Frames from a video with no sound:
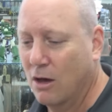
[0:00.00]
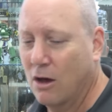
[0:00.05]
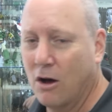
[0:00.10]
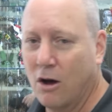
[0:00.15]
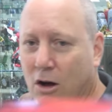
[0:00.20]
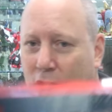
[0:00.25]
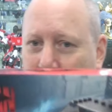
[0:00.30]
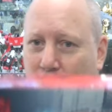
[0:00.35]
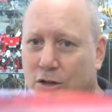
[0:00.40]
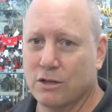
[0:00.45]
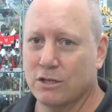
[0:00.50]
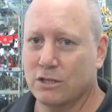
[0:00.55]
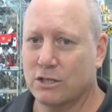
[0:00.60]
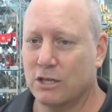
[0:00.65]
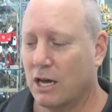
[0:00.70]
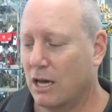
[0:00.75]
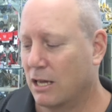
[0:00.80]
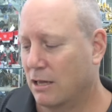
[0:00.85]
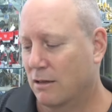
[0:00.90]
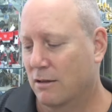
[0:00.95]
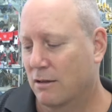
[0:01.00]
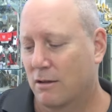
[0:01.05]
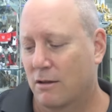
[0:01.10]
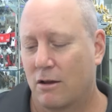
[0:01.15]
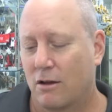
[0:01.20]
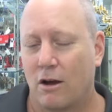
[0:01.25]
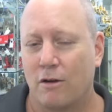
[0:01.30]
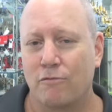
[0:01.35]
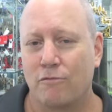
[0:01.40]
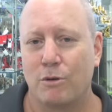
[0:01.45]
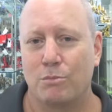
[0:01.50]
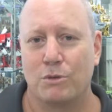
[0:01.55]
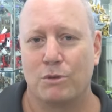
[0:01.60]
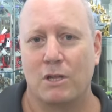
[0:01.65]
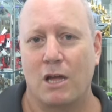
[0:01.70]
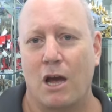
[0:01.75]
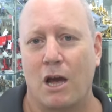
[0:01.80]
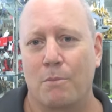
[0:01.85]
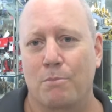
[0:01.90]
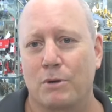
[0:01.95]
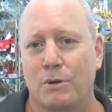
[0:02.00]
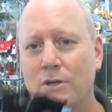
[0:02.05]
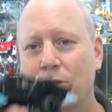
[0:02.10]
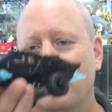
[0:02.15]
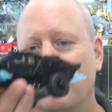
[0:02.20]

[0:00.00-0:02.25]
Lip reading: I got the set, I ripped it open,